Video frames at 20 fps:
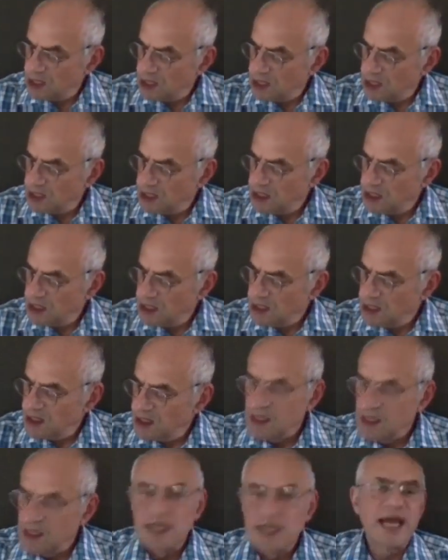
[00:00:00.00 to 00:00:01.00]
uh,
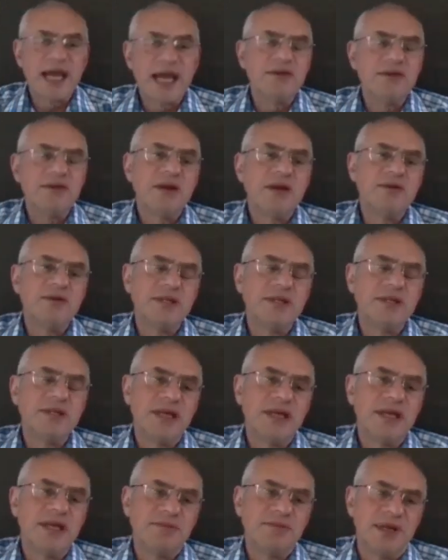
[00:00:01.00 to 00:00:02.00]
download and
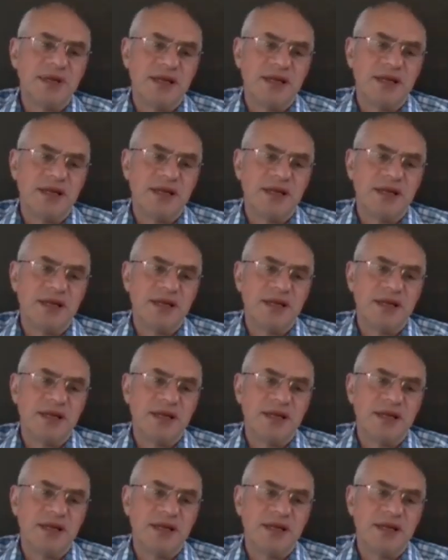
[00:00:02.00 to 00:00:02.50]
upload.